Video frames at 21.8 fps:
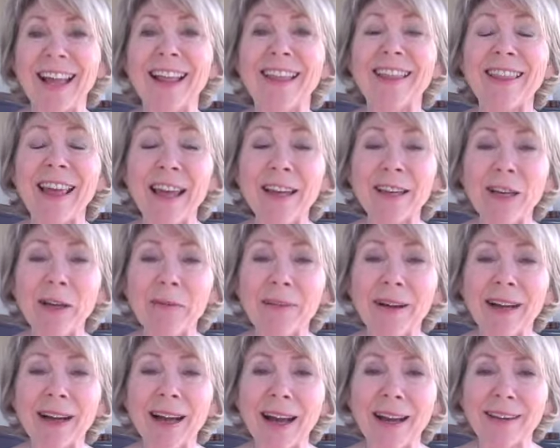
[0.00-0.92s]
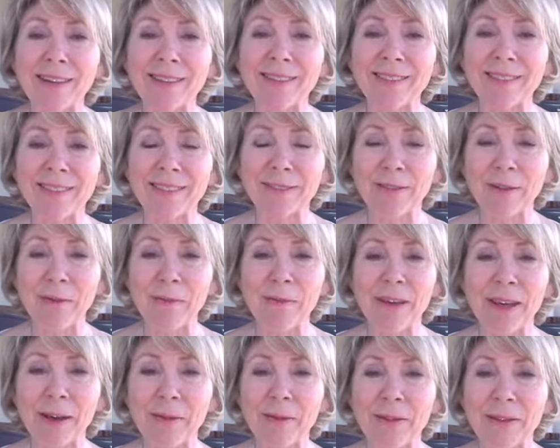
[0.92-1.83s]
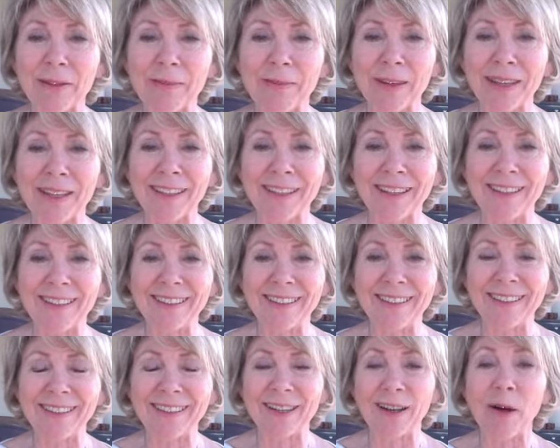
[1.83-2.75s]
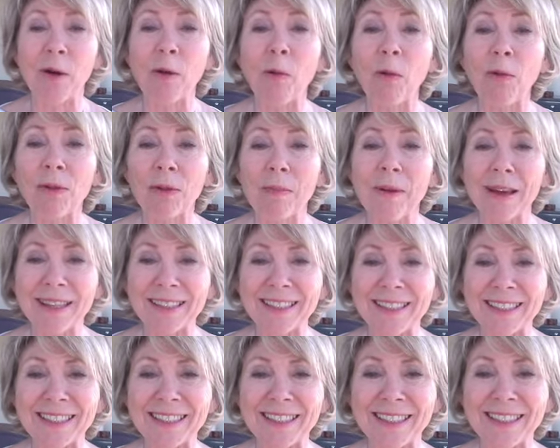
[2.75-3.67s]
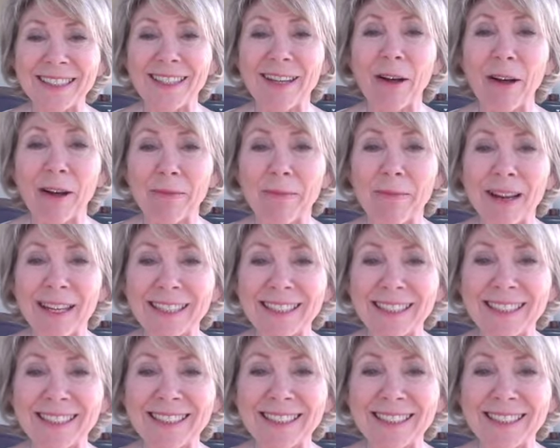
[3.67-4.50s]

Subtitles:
Thank you again for being with me. All the best. God bless.